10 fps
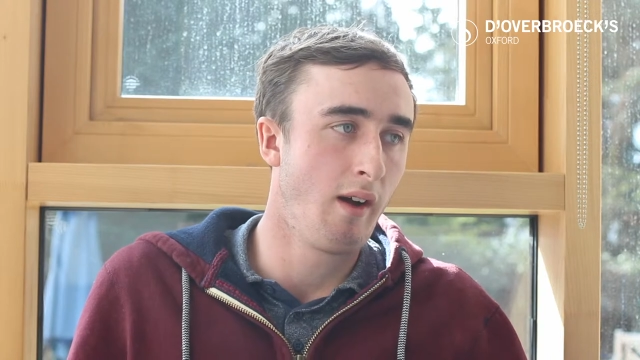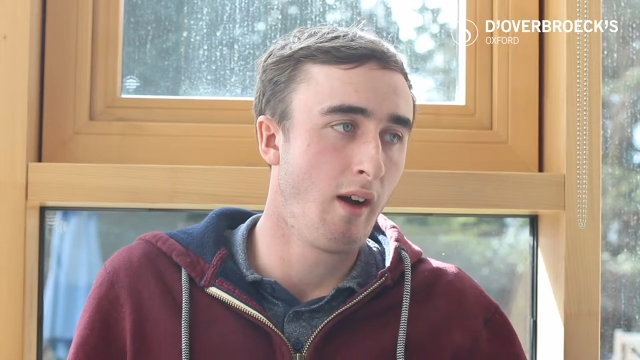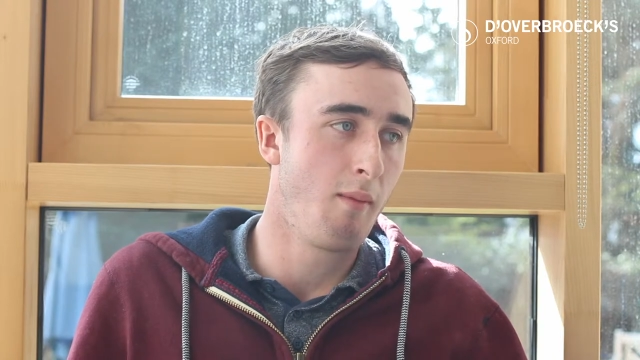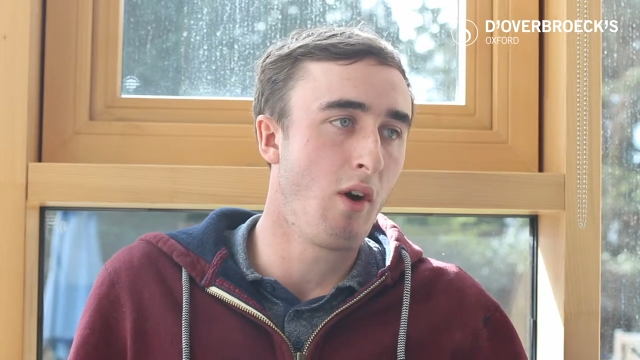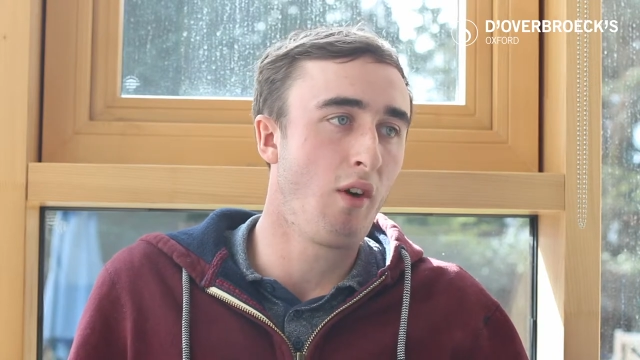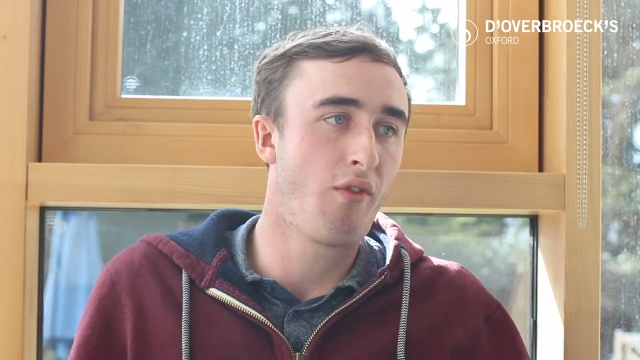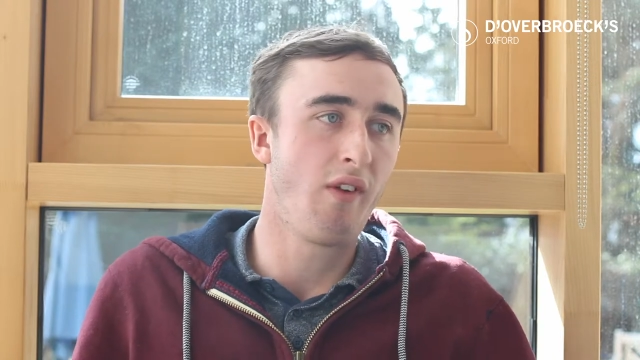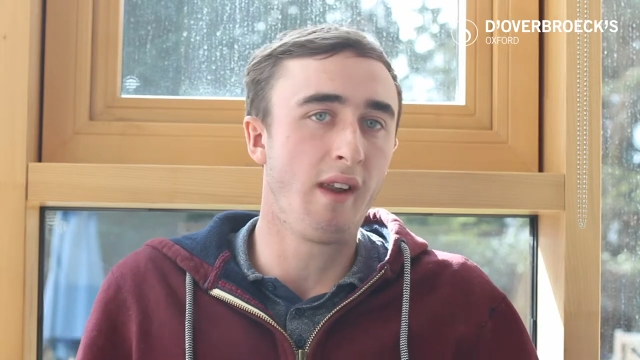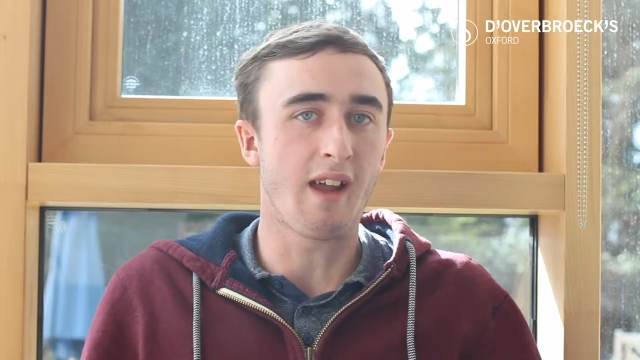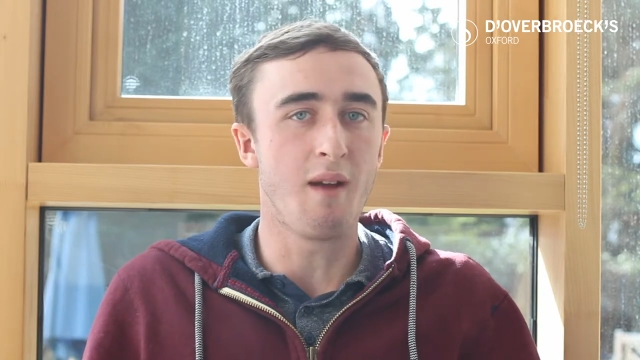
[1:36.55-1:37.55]

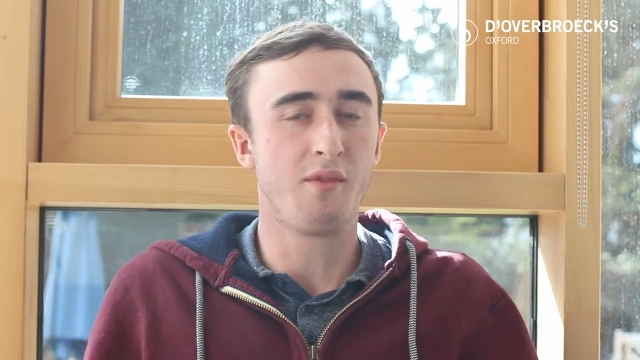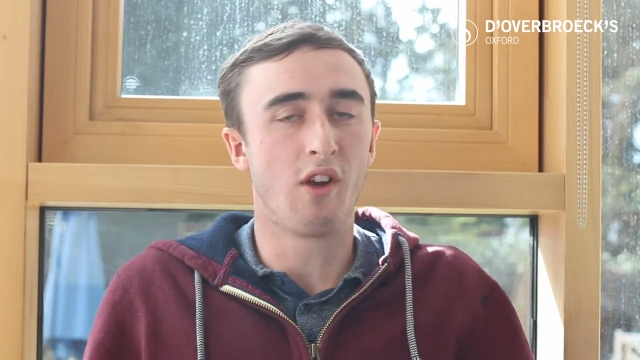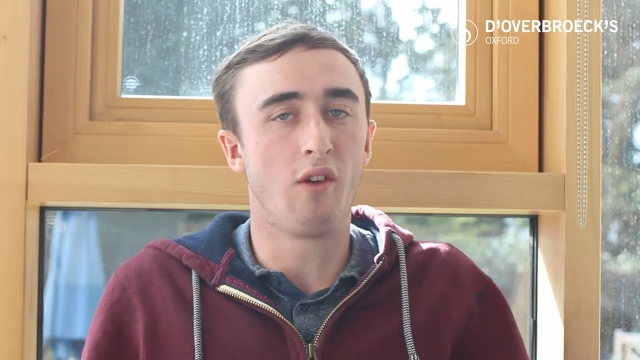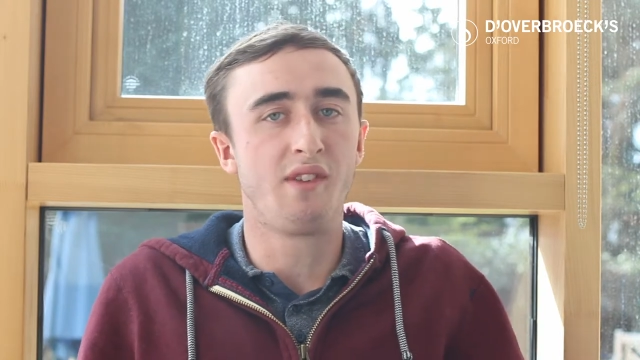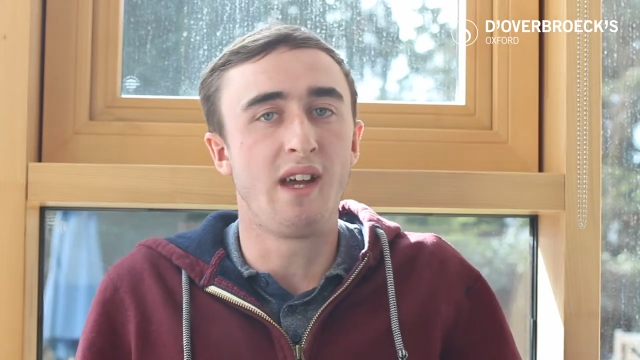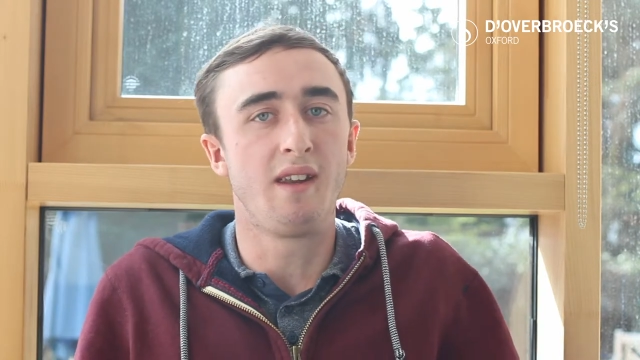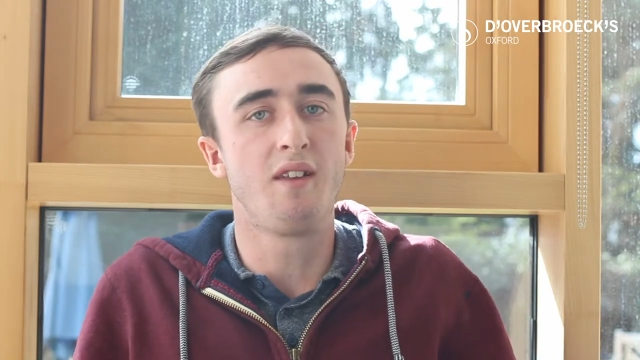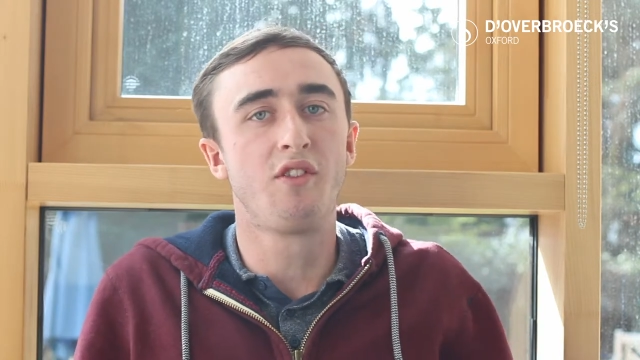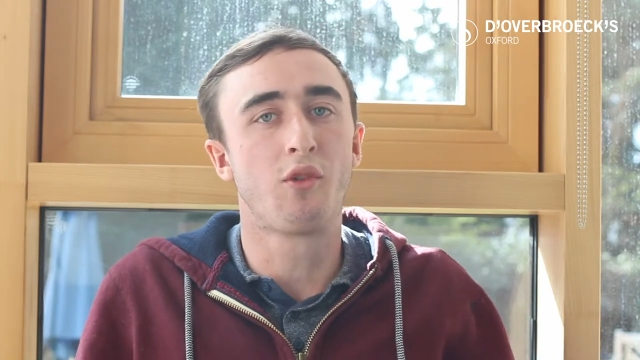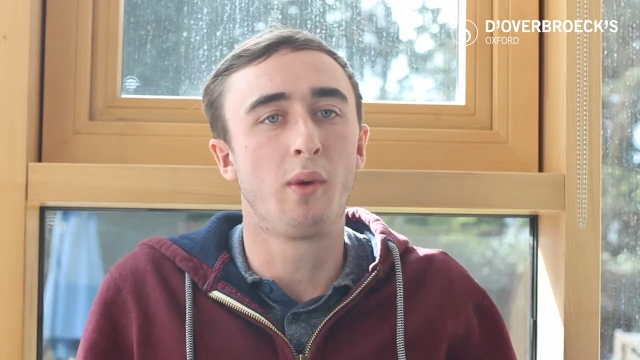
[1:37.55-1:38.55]
Often I came to a lot of dead
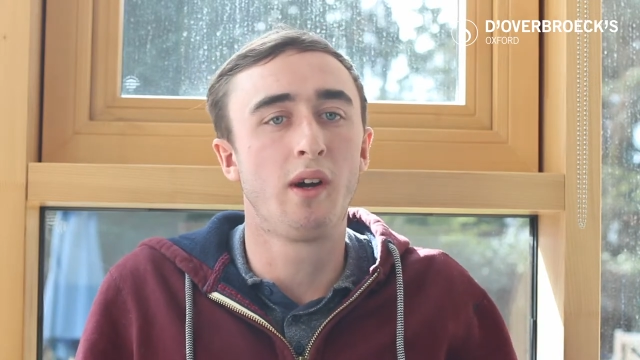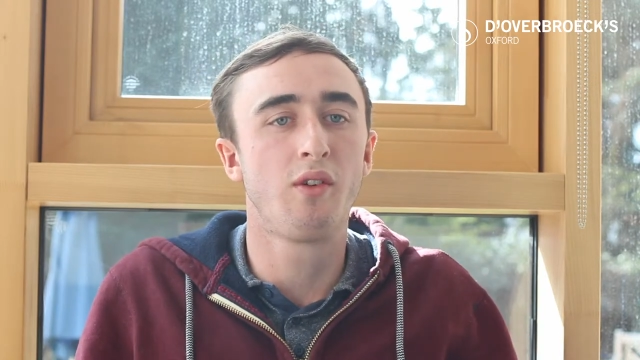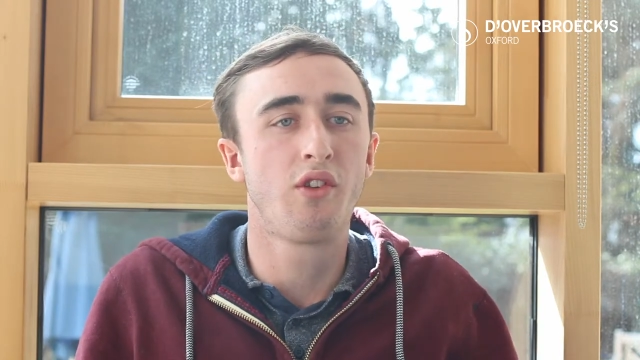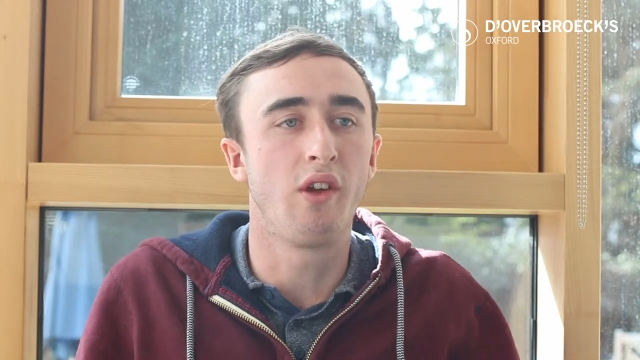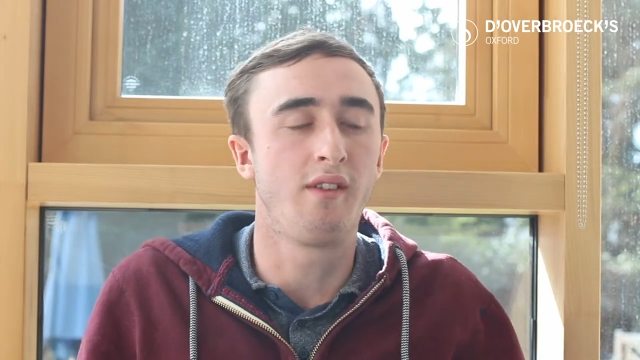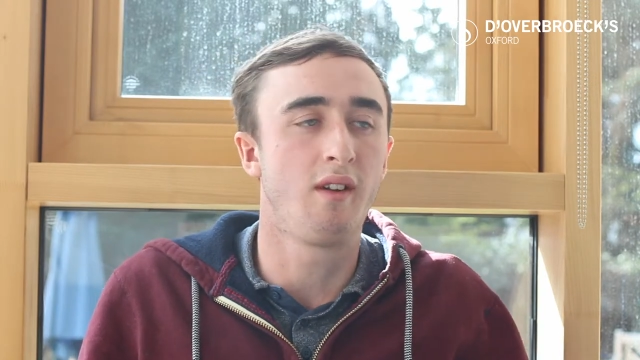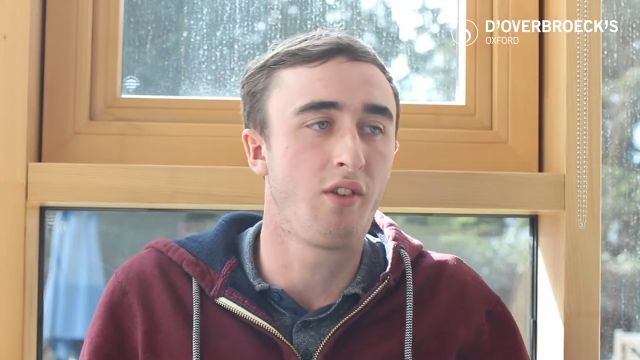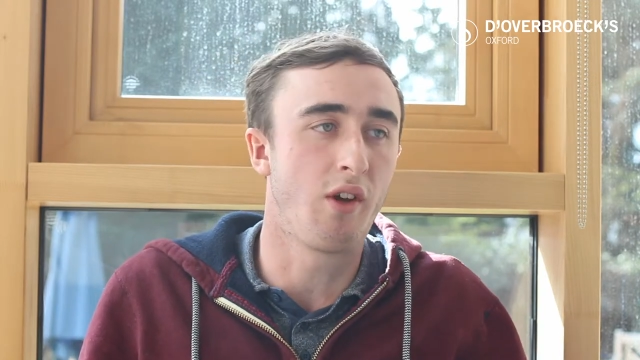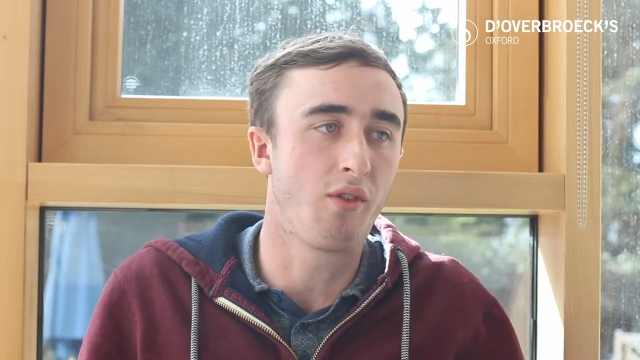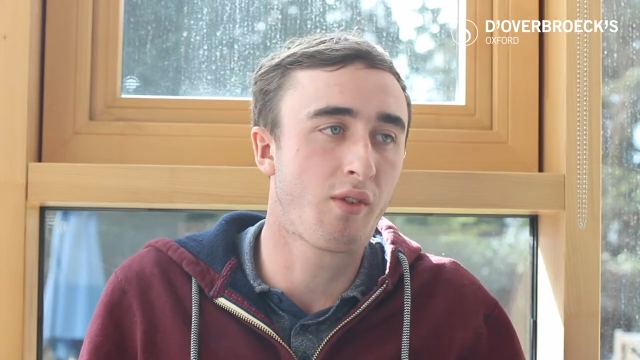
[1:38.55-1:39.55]
ends as well, so
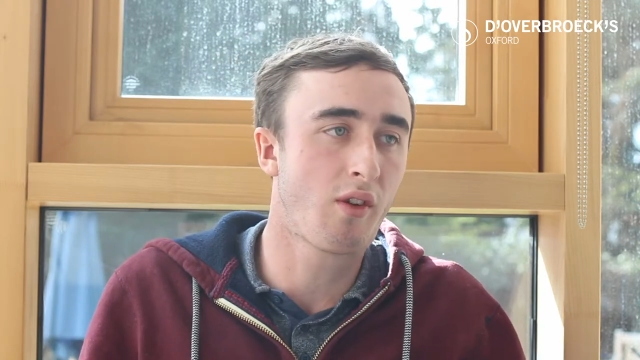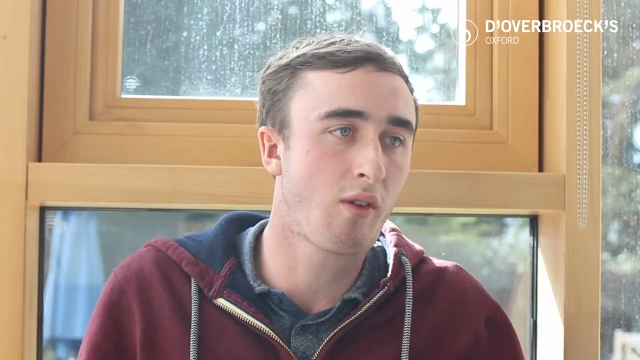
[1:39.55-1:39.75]
I was